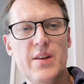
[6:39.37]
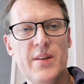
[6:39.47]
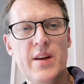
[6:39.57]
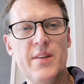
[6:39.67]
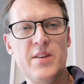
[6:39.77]

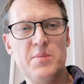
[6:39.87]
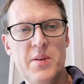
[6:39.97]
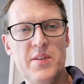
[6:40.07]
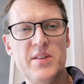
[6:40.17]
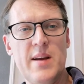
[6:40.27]
They spoke
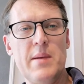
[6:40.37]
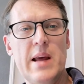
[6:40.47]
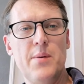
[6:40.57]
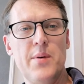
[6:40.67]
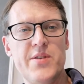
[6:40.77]
the same
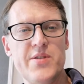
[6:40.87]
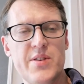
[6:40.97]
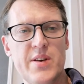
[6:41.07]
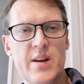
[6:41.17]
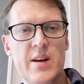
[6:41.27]
language.
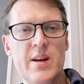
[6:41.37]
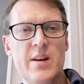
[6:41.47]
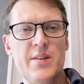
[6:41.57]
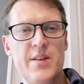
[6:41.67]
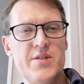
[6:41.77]
The